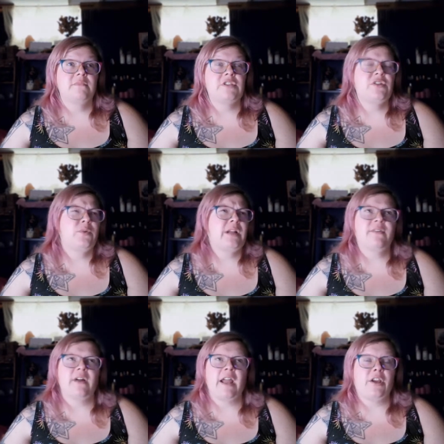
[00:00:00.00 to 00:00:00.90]
to do
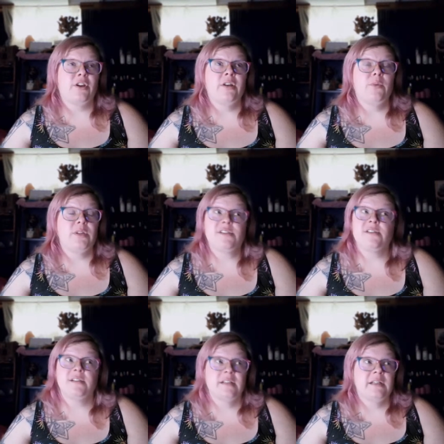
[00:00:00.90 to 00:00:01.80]
whatever I could,
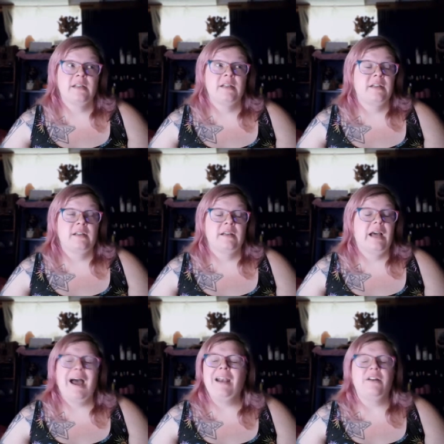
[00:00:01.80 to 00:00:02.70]
which
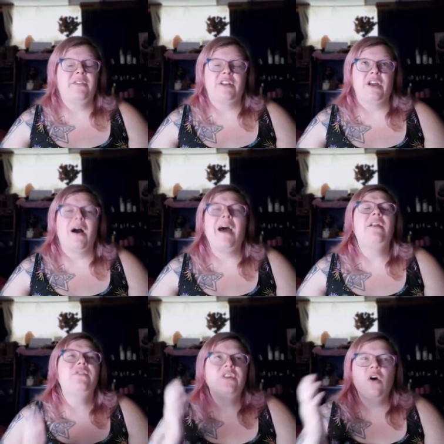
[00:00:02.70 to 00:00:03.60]
I don't even know. I
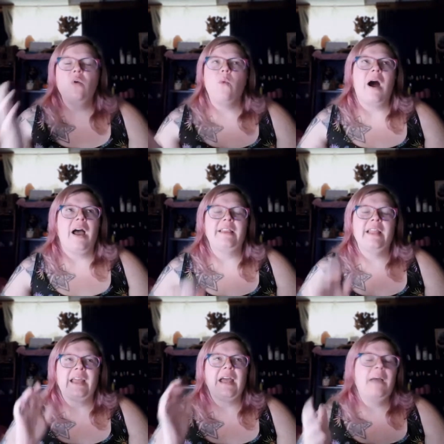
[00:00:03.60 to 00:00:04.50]
don't even know why.
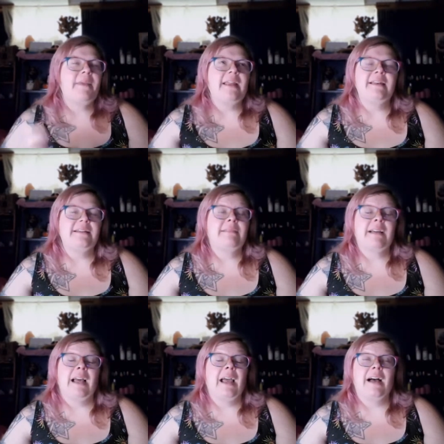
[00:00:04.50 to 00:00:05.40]
Like, I mean,
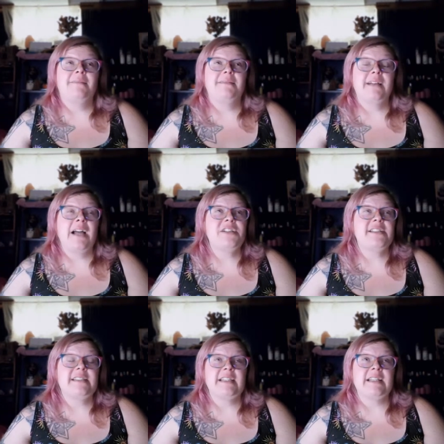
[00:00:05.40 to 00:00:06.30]
I
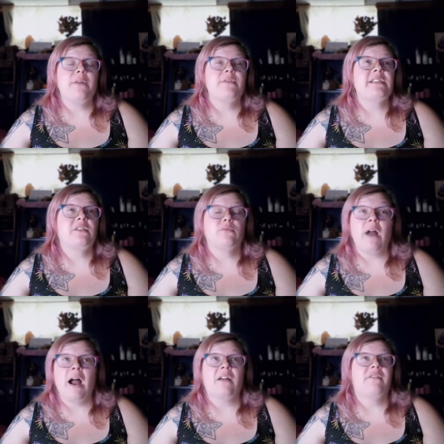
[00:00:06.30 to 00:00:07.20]
just did. I was in a
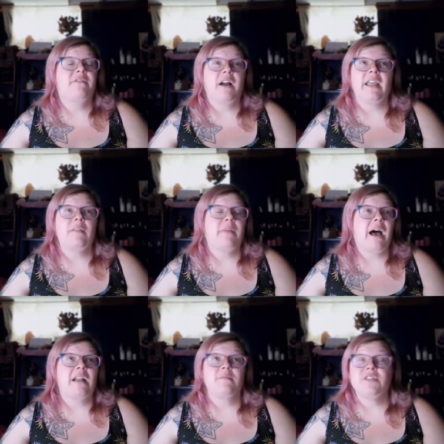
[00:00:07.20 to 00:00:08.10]
rock fucking
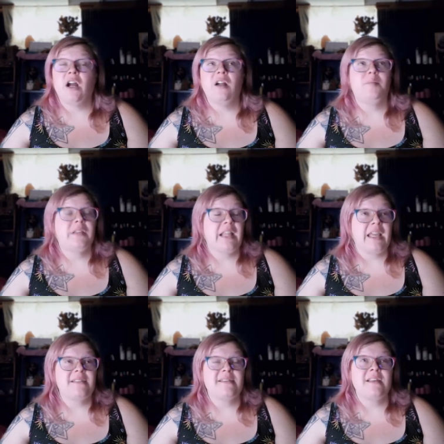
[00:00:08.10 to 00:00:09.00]
bottom, dark
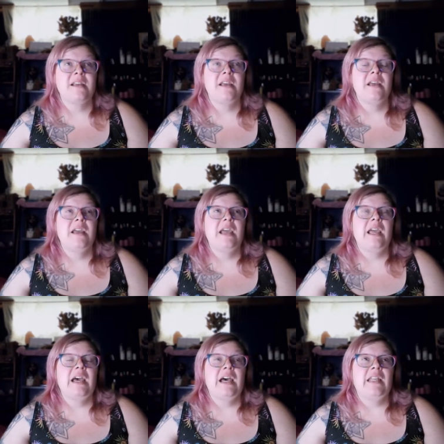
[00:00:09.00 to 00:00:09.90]
place,
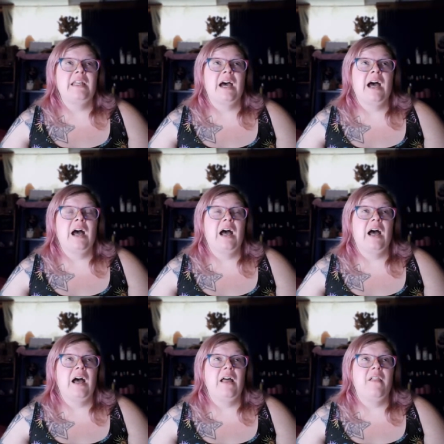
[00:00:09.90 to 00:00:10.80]
and
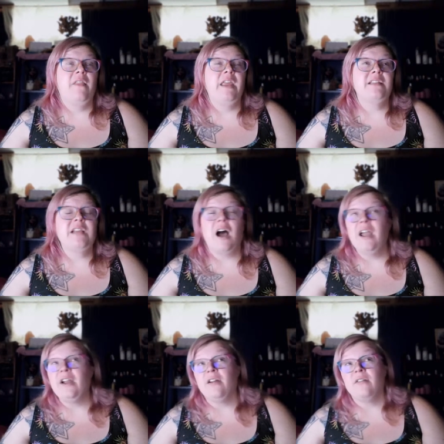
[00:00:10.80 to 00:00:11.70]
the
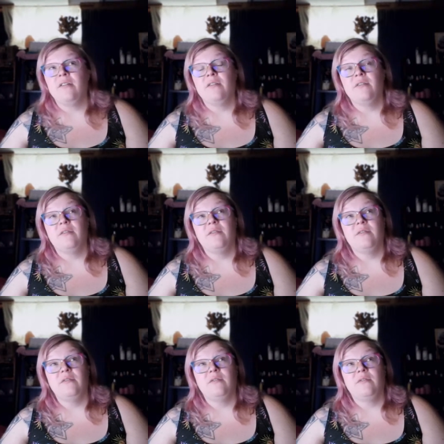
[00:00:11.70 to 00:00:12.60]
entire
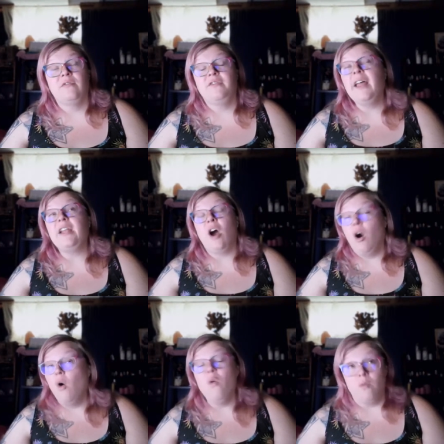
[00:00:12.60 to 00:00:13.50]
flight
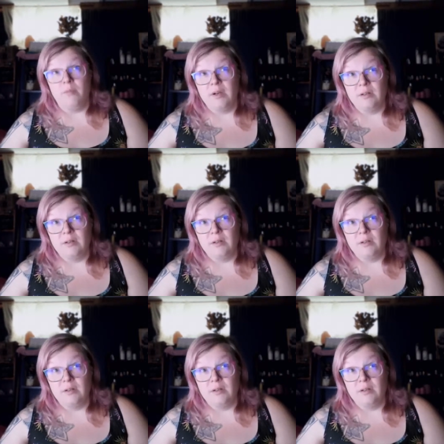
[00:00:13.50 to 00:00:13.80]
home